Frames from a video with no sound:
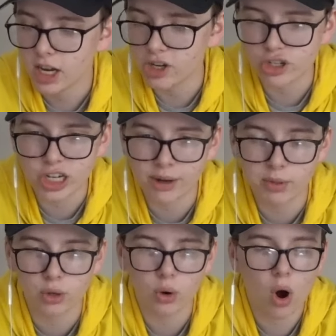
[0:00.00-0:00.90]

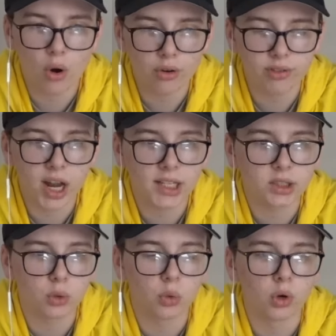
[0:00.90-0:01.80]
enchantment or
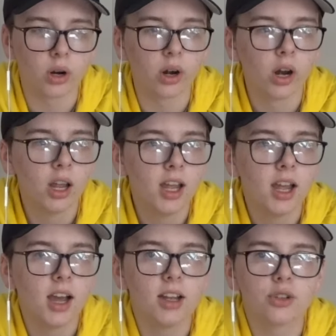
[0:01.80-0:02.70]
artifact or
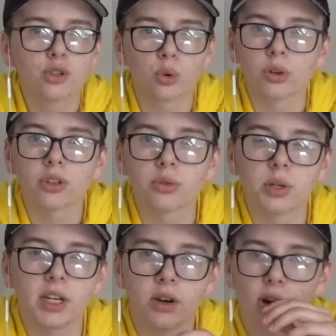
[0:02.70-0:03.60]

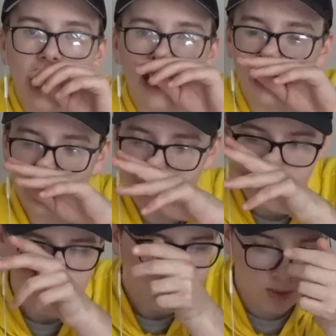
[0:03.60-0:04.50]
sorcery or anything,
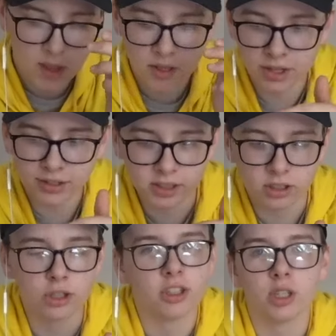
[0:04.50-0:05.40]
this is
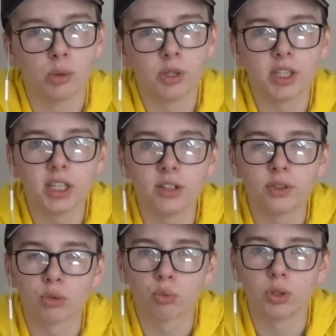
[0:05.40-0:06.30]
going to deal with it. And if
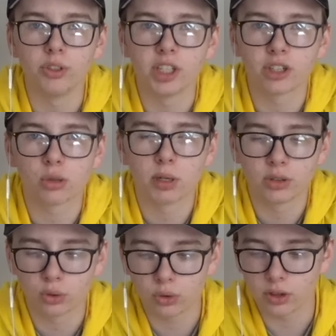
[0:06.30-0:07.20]
it's really
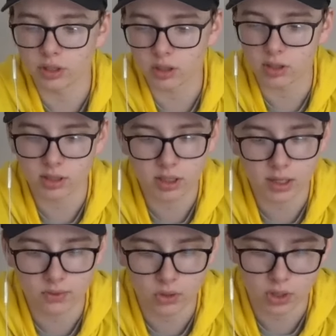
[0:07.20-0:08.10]
detrimental, this could
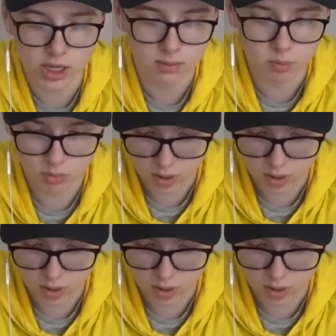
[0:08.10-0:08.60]
save your game.